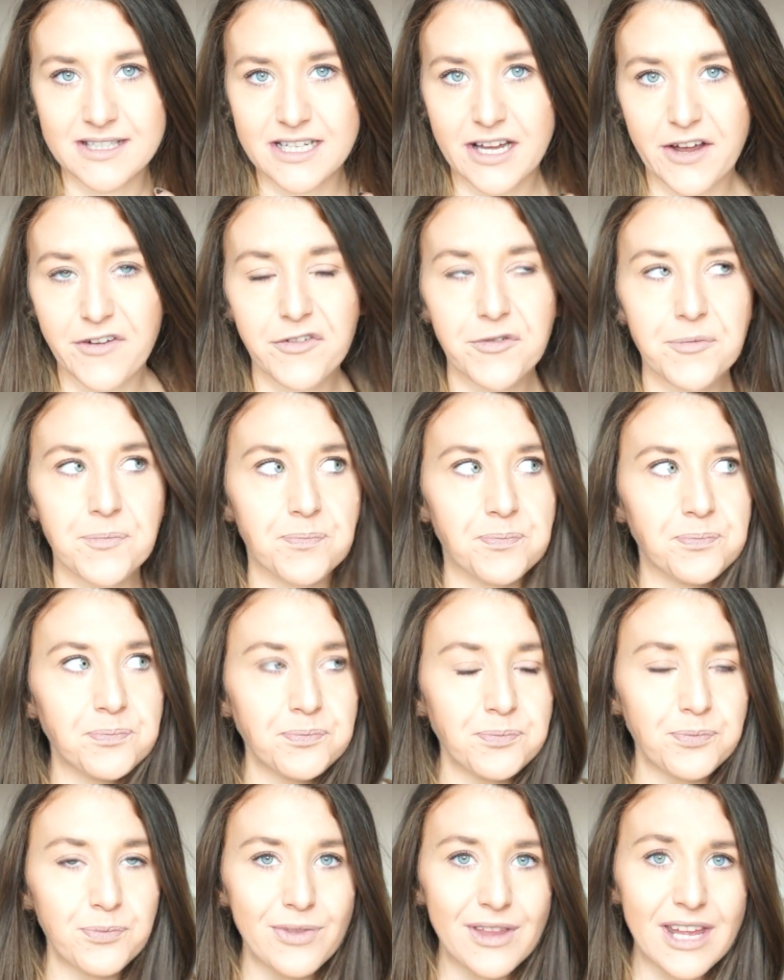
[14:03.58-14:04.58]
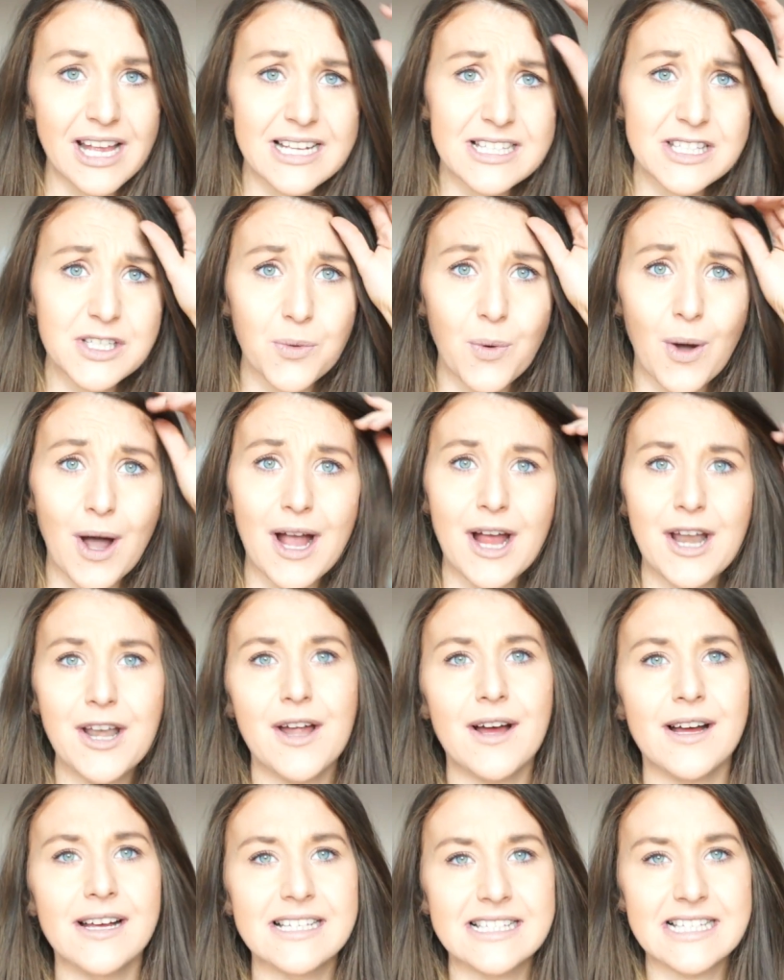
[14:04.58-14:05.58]
stuff, it's quite a
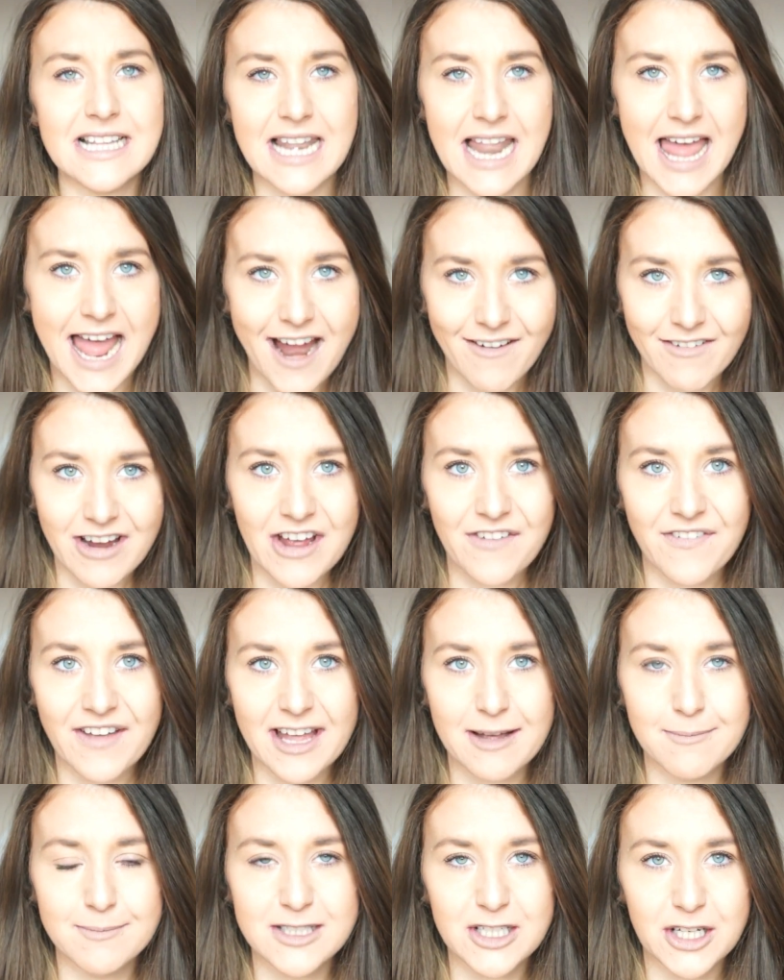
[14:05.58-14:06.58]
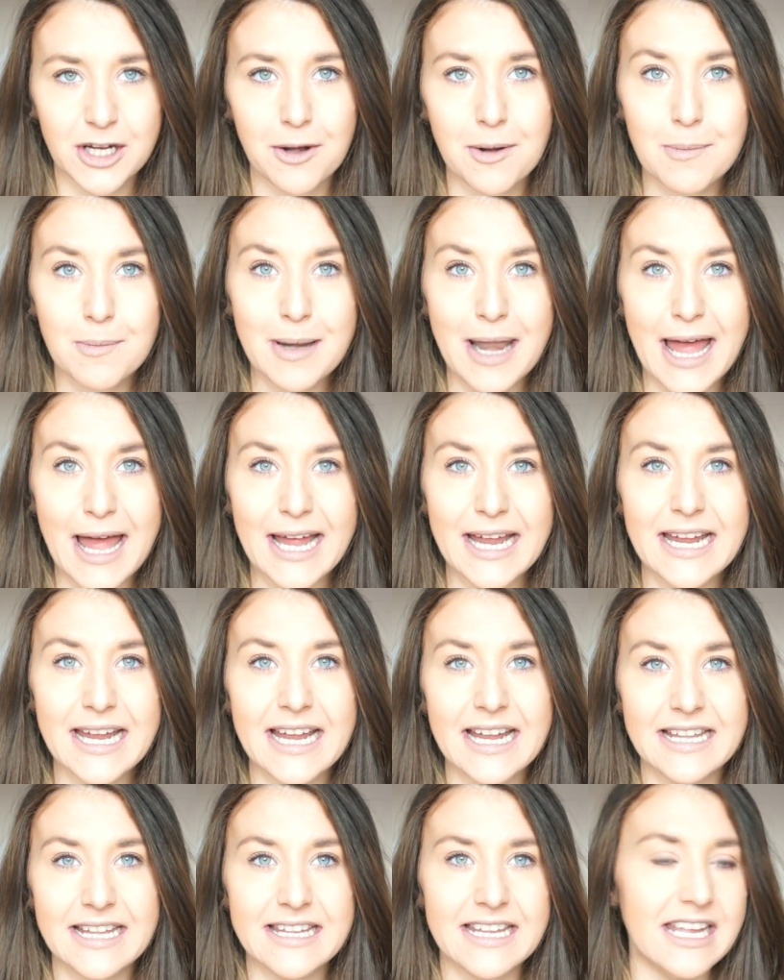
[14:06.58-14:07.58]
nice little area for him to go and play
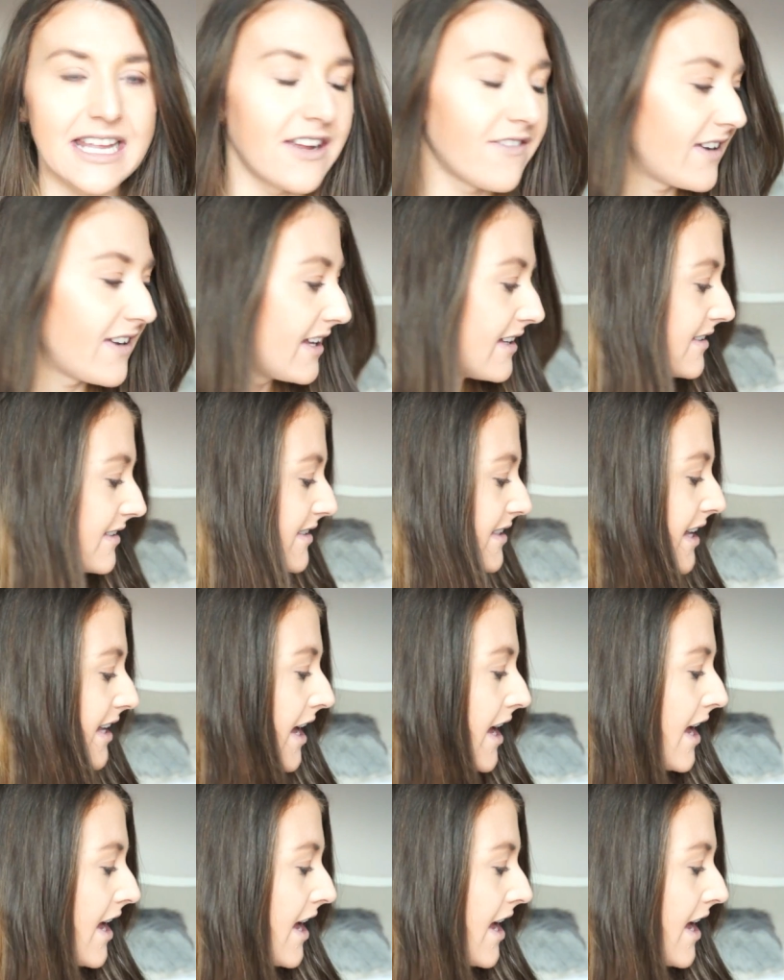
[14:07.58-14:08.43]
in the evenings,